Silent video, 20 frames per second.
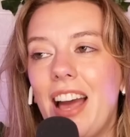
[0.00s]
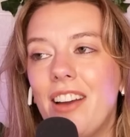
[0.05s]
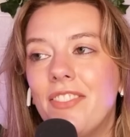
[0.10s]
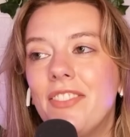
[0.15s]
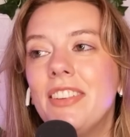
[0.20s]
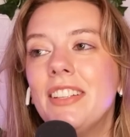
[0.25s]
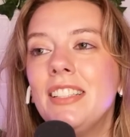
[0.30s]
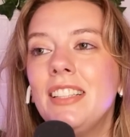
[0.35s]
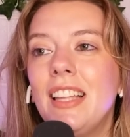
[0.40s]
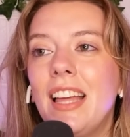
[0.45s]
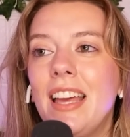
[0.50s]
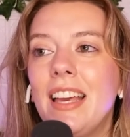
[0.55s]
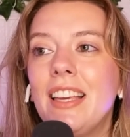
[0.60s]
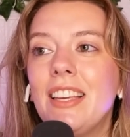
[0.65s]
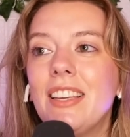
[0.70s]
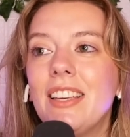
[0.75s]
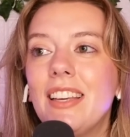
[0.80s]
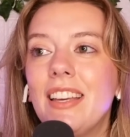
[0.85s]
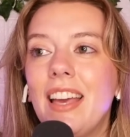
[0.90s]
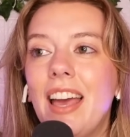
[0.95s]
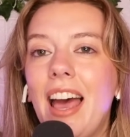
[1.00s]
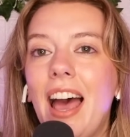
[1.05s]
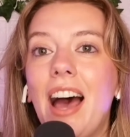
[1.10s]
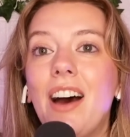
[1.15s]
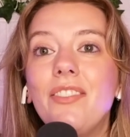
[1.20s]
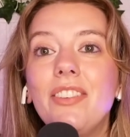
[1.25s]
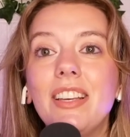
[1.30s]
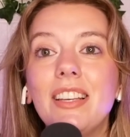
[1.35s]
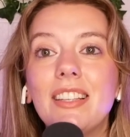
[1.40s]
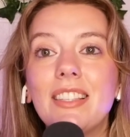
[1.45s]
I feel like
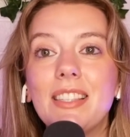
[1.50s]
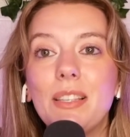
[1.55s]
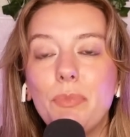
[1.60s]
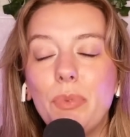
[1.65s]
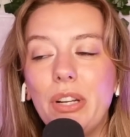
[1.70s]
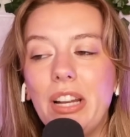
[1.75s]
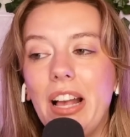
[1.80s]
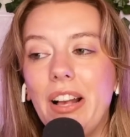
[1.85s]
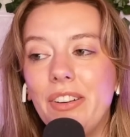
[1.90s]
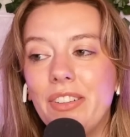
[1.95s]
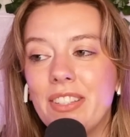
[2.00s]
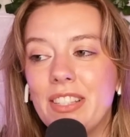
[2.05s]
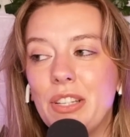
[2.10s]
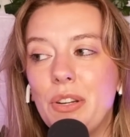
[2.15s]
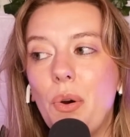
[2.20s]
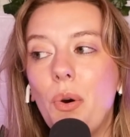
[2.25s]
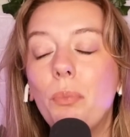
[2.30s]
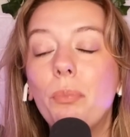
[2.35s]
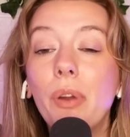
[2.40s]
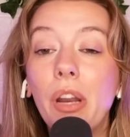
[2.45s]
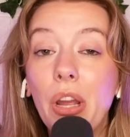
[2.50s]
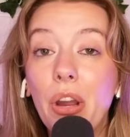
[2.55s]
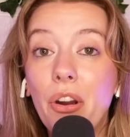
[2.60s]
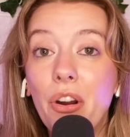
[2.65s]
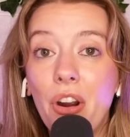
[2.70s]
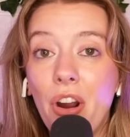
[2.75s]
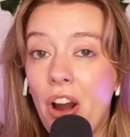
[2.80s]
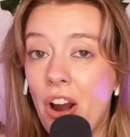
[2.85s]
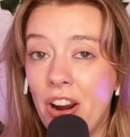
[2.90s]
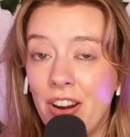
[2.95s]
having someone else and opening
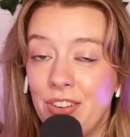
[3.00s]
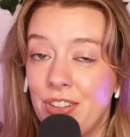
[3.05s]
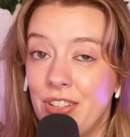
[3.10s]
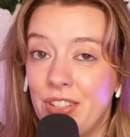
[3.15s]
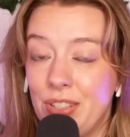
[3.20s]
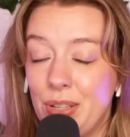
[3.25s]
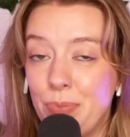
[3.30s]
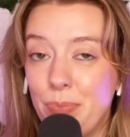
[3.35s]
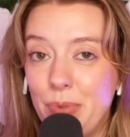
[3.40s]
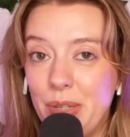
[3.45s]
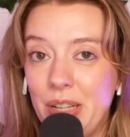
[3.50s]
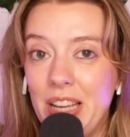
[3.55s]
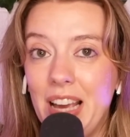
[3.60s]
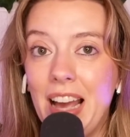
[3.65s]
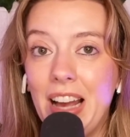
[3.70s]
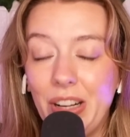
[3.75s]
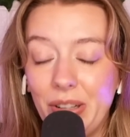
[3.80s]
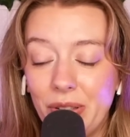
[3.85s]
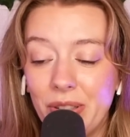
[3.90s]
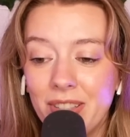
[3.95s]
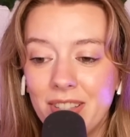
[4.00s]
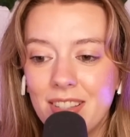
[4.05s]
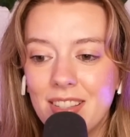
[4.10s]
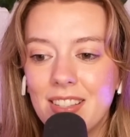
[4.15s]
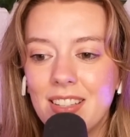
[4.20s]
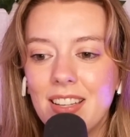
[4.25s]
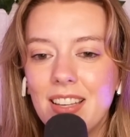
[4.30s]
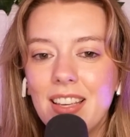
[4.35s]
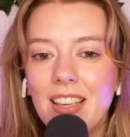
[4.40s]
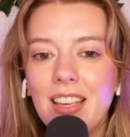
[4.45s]
her heart to somebody else
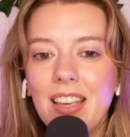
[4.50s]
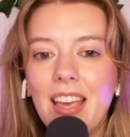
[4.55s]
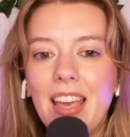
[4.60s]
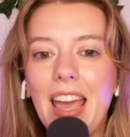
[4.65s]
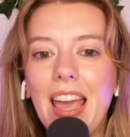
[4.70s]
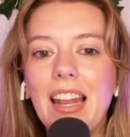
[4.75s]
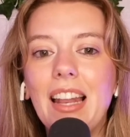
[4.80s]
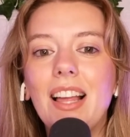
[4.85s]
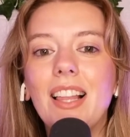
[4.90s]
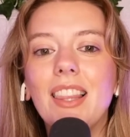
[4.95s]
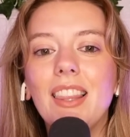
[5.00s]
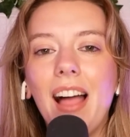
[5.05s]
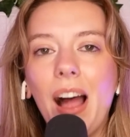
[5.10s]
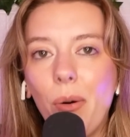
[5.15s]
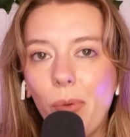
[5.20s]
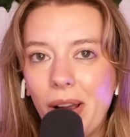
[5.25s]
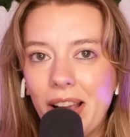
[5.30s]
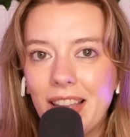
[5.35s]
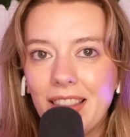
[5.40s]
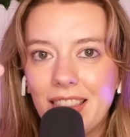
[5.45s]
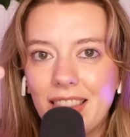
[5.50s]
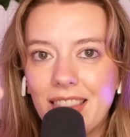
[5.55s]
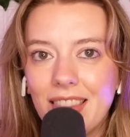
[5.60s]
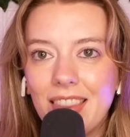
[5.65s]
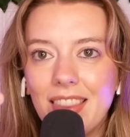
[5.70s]
and allowing